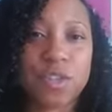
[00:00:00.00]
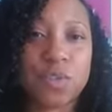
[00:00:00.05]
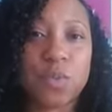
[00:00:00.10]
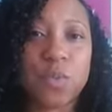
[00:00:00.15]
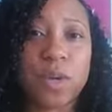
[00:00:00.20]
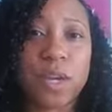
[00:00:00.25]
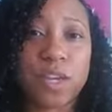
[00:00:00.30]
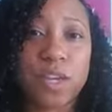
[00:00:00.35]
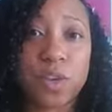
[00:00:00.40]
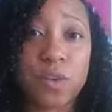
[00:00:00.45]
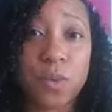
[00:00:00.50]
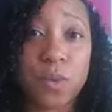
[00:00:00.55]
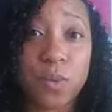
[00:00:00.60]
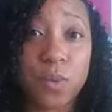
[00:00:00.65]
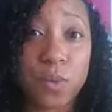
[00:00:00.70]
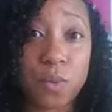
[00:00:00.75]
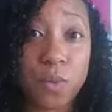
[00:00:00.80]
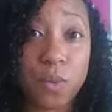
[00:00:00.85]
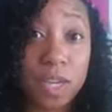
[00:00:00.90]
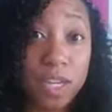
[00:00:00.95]
to where
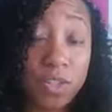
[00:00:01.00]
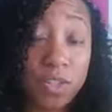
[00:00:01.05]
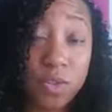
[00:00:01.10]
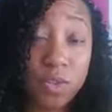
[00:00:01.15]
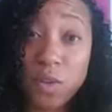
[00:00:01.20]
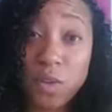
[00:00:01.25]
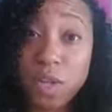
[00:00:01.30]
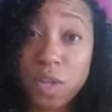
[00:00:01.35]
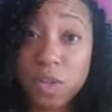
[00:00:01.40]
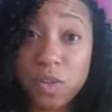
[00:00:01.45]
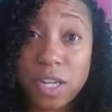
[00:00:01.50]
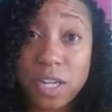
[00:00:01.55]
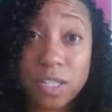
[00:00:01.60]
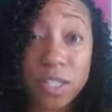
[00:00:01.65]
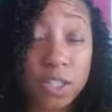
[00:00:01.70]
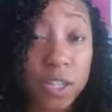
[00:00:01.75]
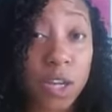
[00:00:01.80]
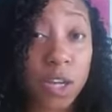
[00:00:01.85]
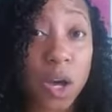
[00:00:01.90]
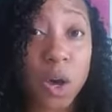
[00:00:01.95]
you need
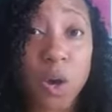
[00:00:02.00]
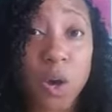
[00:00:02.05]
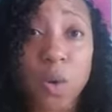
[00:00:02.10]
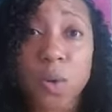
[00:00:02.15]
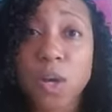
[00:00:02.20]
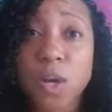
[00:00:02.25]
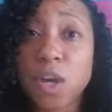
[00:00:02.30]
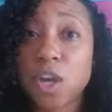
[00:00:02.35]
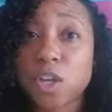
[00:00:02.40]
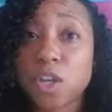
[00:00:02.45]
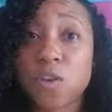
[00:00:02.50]
to go,